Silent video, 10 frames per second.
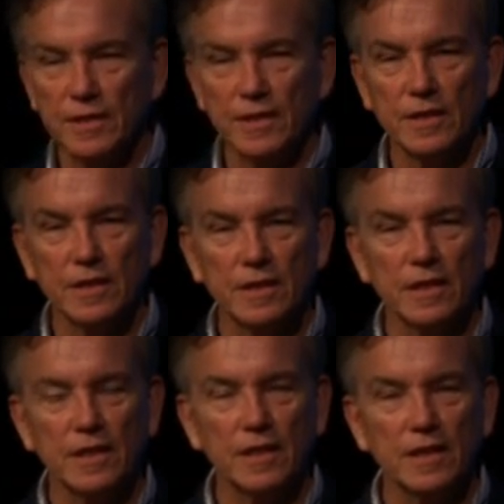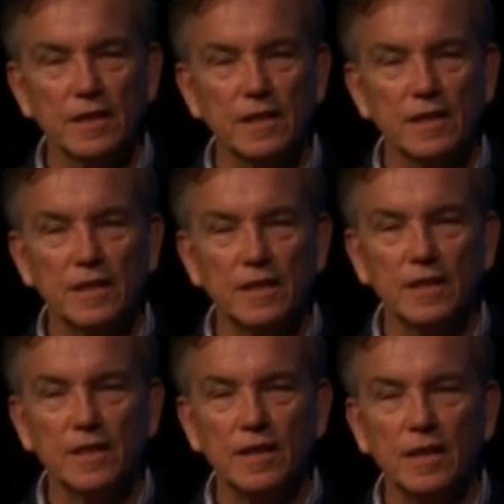Nobody speaks.